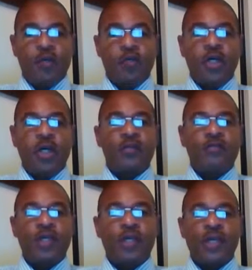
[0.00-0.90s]
But
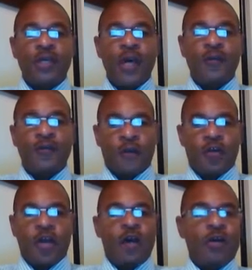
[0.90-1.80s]
he kind of
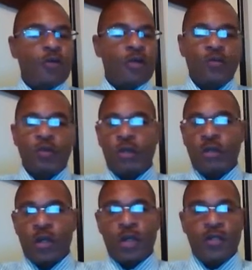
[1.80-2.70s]
figured out he wasn't really
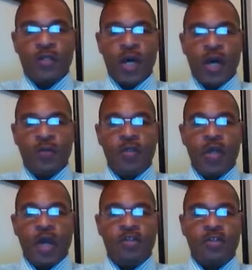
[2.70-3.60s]
good at the job, and
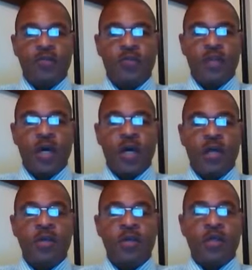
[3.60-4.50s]
he actually
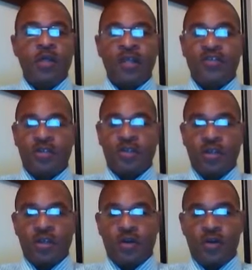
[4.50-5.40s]
resigned less than a
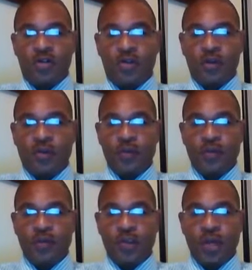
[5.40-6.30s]
year into it.
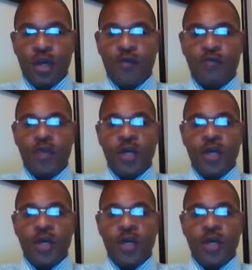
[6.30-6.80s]
Okay.